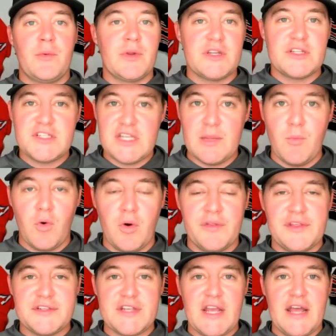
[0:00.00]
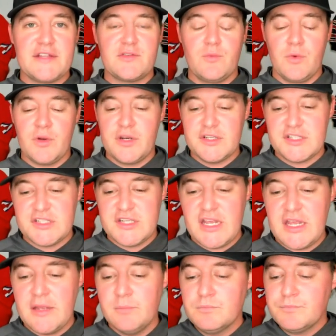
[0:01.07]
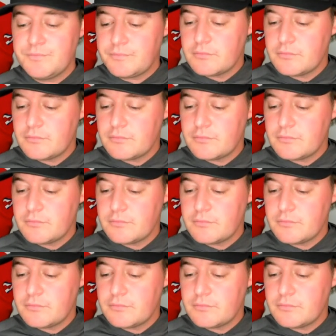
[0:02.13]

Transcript: We're going to see more of these guys. We're going to see